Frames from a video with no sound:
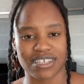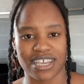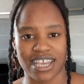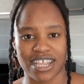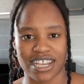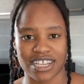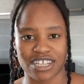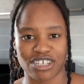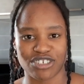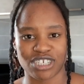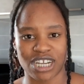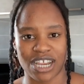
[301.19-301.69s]

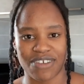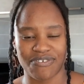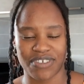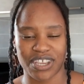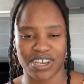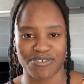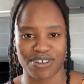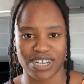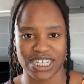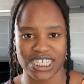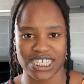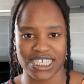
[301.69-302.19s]
getting a traffic
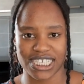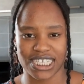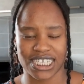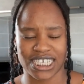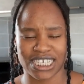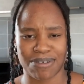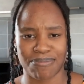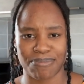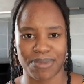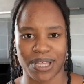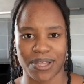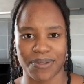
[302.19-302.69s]
register
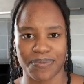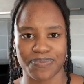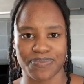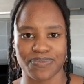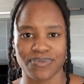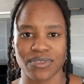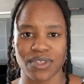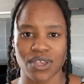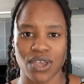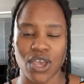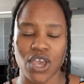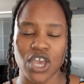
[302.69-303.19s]
number.
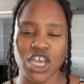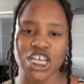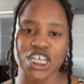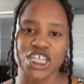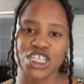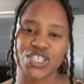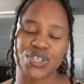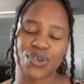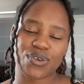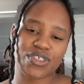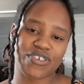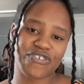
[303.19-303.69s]

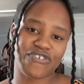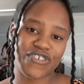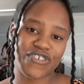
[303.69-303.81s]
So the